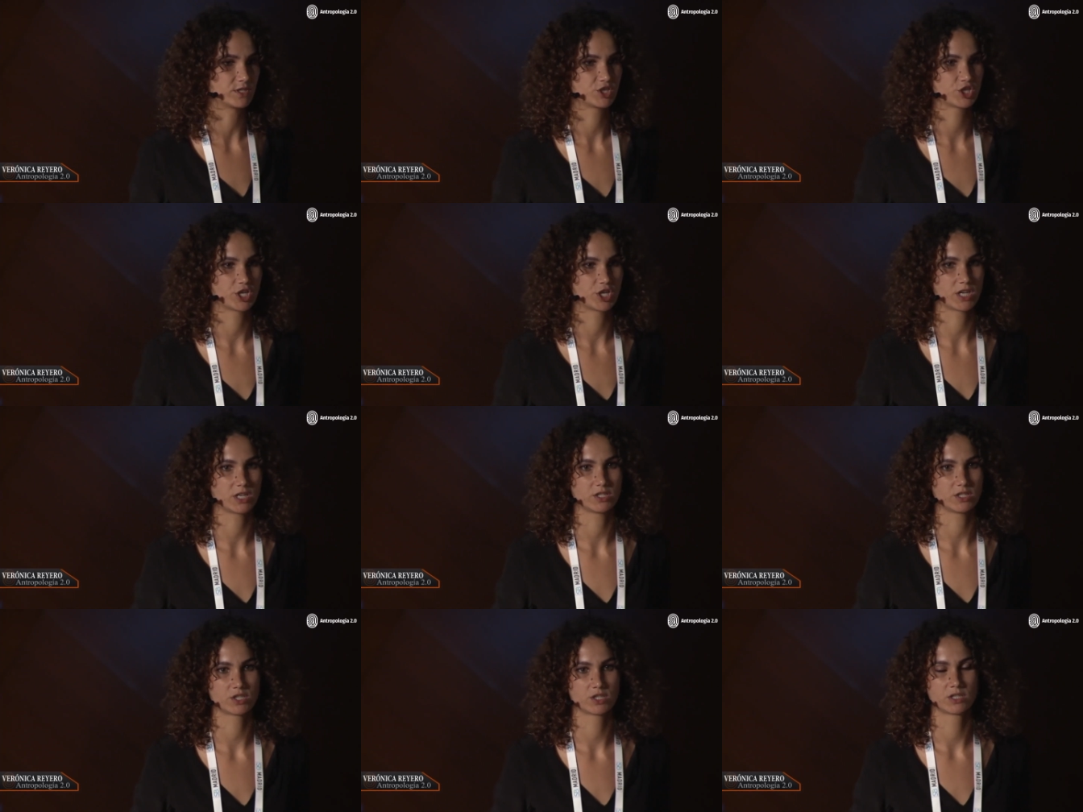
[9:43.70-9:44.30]

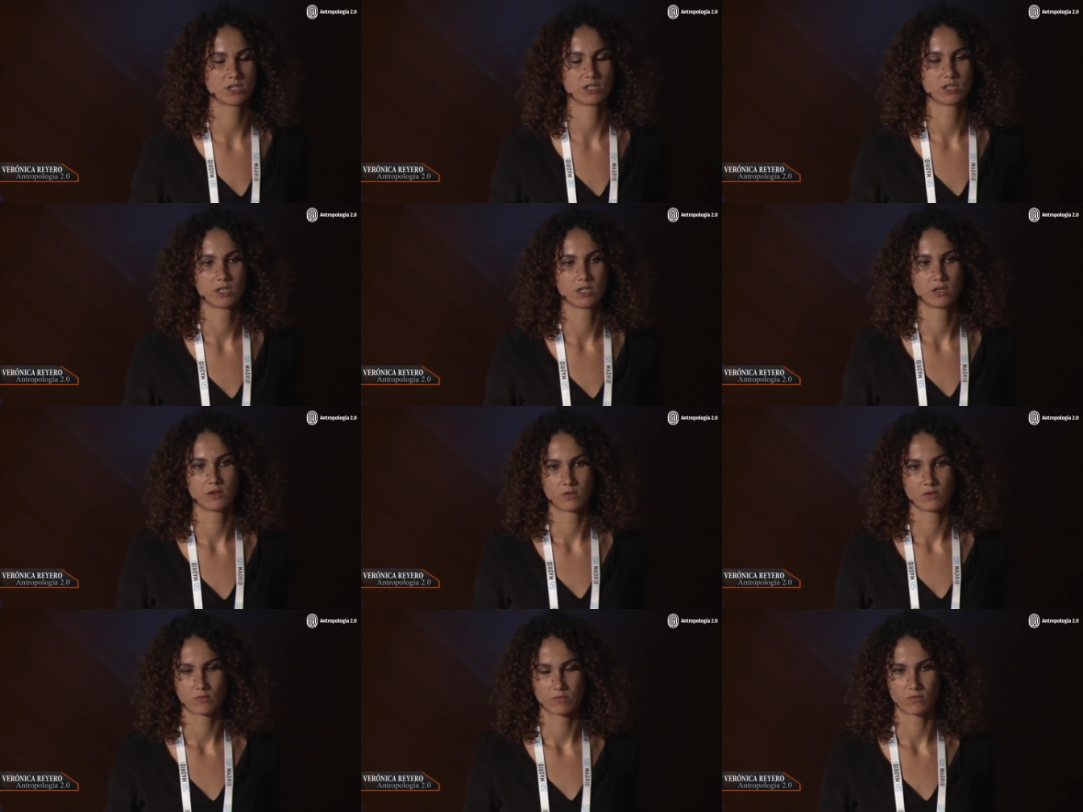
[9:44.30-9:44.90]
change,
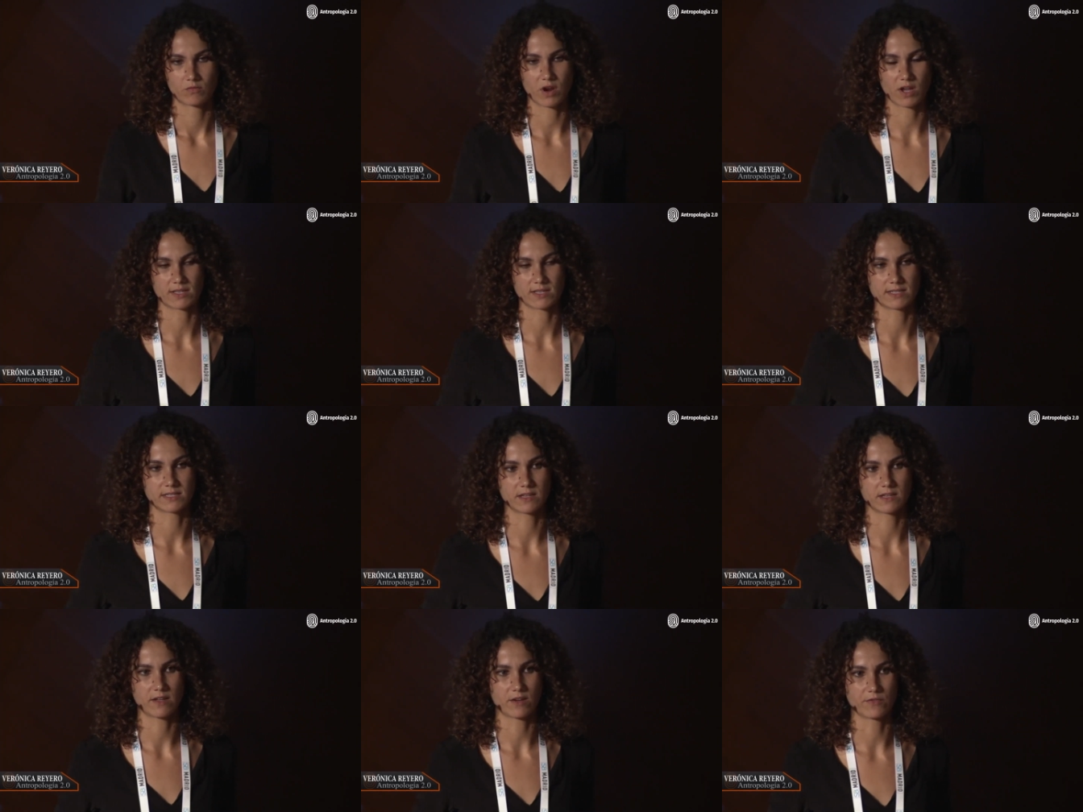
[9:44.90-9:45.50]
rise
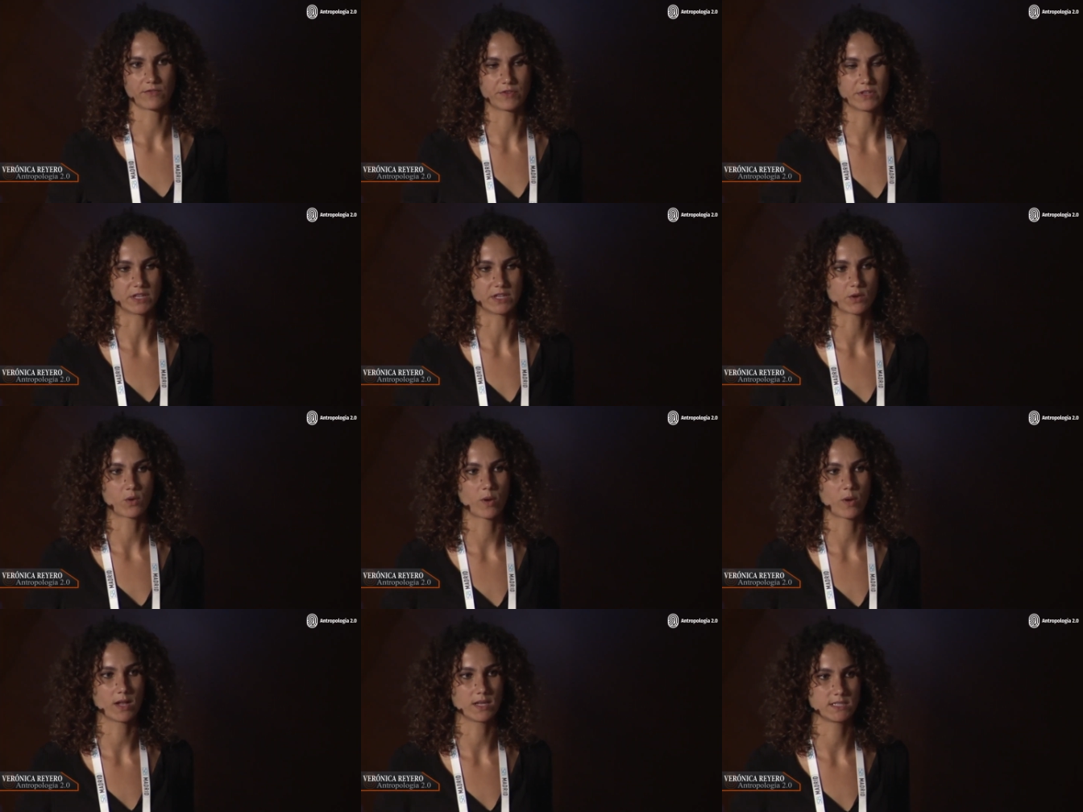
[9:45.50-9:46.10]
of
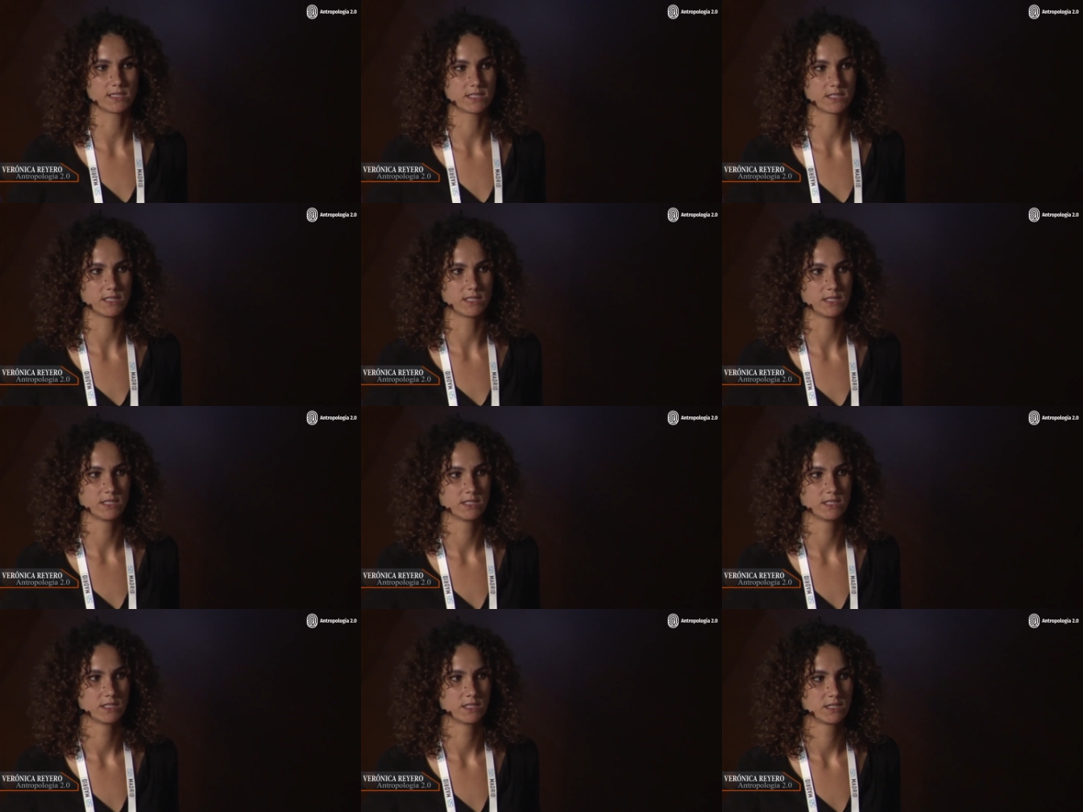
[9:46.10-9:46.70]
inequality.
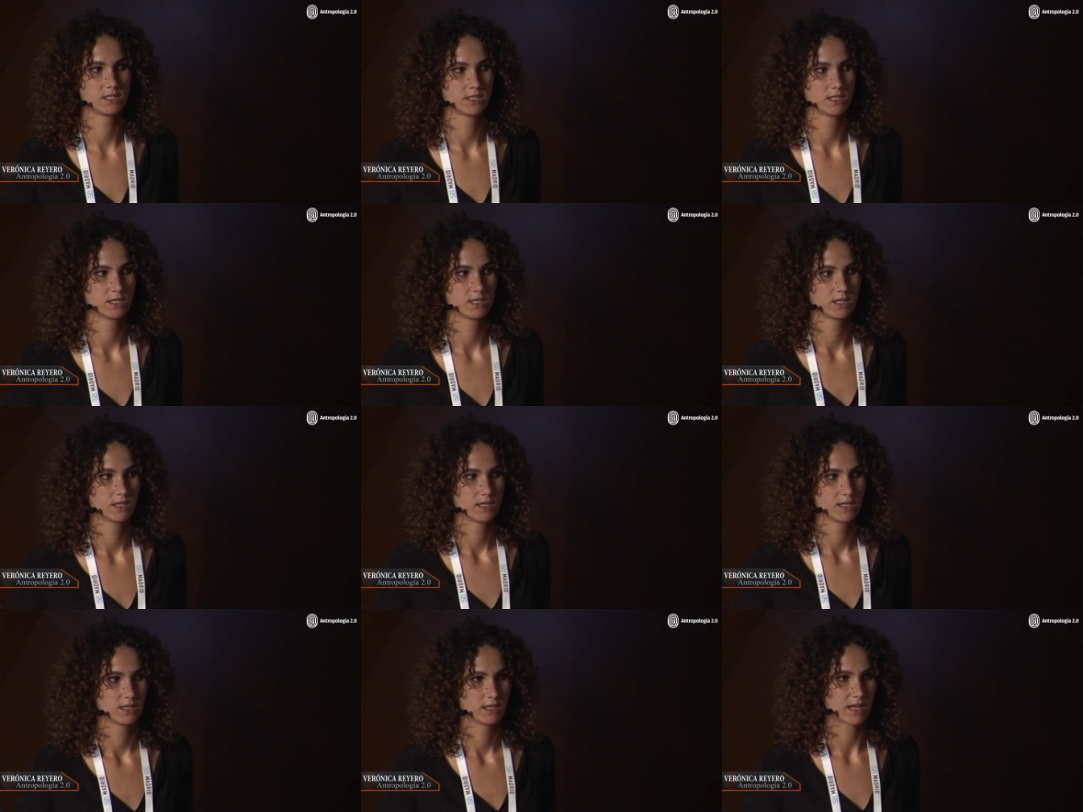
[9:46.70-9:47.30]

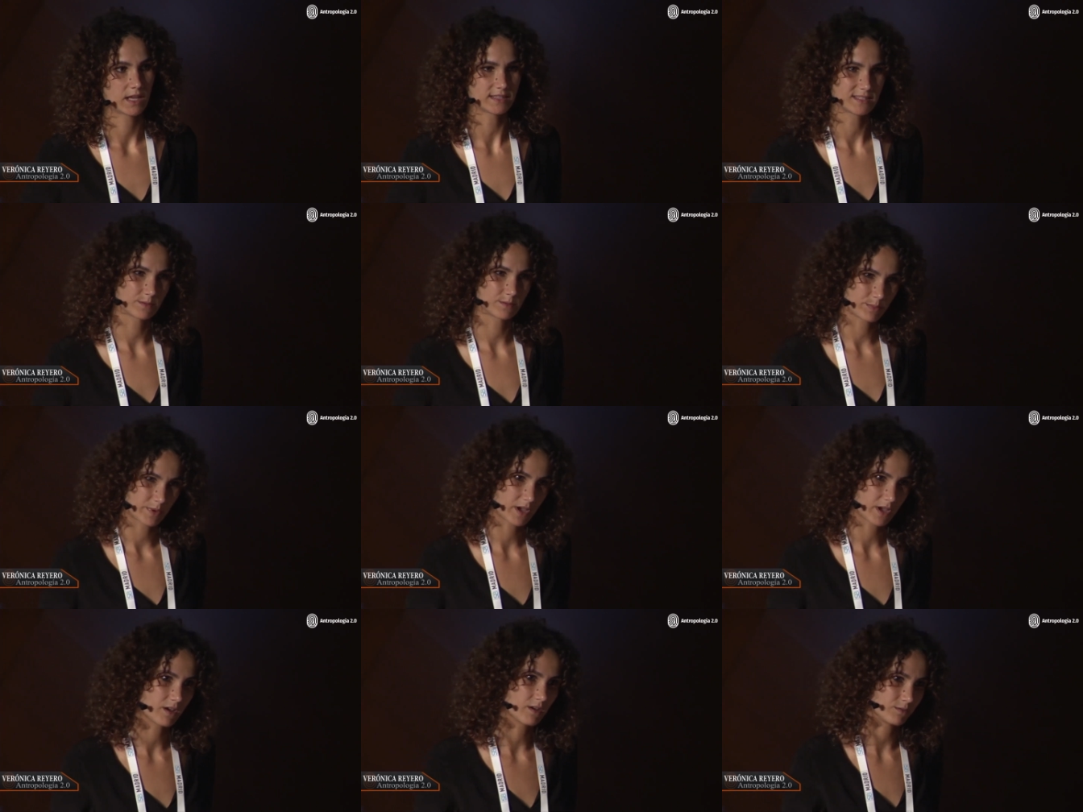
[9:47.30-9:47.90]
That's
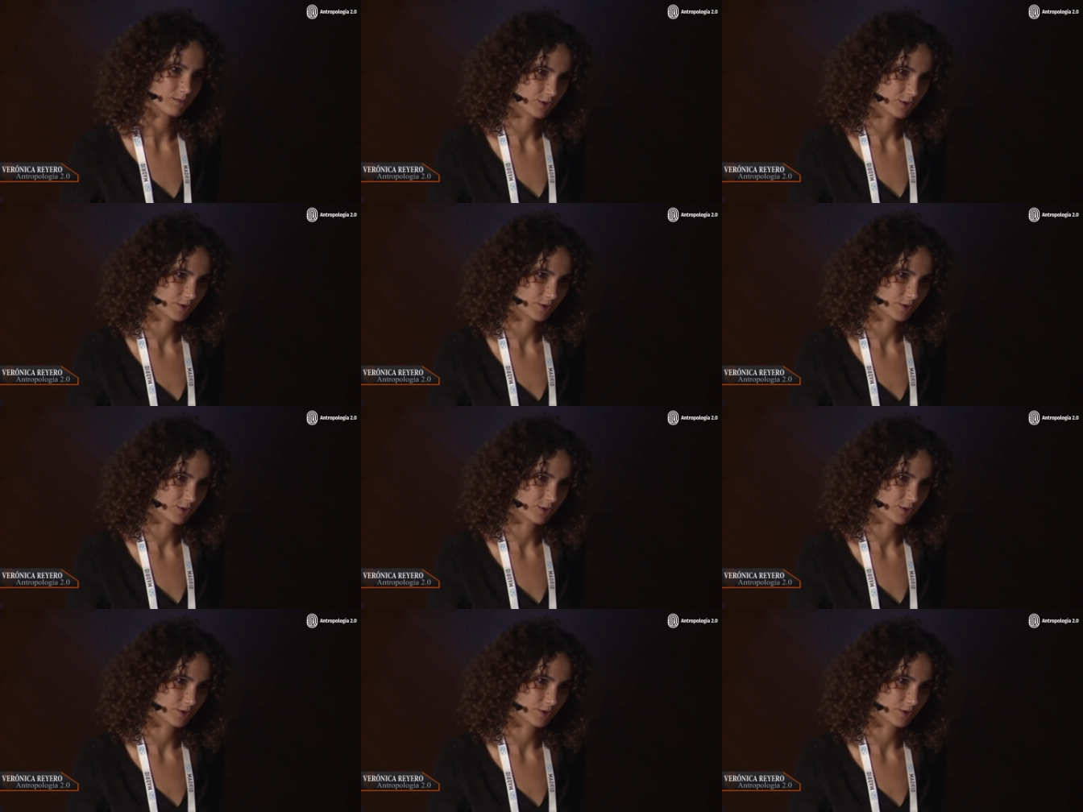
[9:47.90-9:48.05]
about